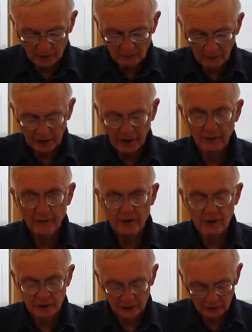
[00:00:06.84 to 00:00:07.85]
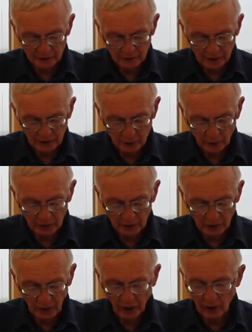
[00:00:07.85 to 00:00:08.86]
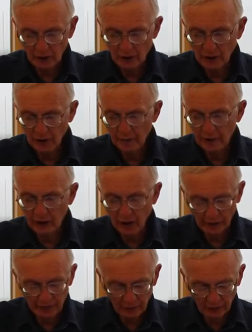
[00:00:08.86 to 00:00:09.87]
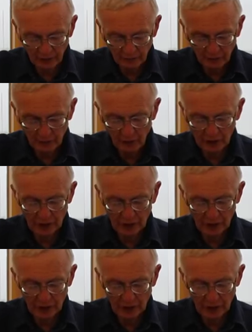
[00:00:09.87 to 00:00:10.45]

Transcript: My name is, is William Call. I'm the author of a book